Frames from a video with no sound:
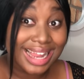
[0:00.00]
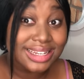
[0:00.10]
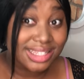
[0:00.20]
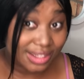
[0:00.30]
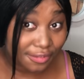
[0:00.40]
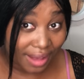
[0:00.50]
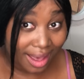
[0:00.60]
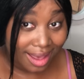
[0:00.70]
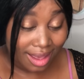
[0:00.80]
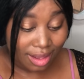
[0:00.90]
And it's Eva.
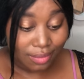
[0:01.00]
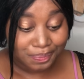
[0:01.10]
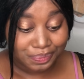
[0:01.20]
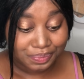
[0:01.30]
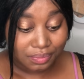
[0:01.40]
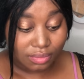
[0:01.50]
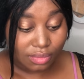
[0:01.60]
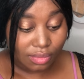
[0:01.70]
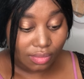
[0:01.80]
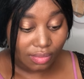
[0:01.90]

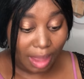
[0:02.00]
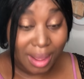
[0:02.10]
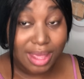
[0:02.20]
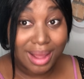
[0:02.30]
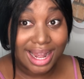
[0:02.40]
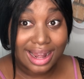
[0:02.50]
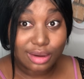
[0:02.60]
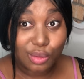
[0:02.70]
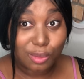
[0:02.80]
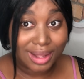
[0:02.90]
Banya balala
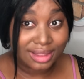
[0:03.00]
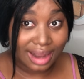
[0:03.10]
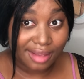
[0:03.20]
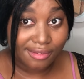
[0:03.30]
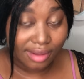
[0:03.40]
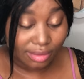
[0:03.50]
no Uber driver.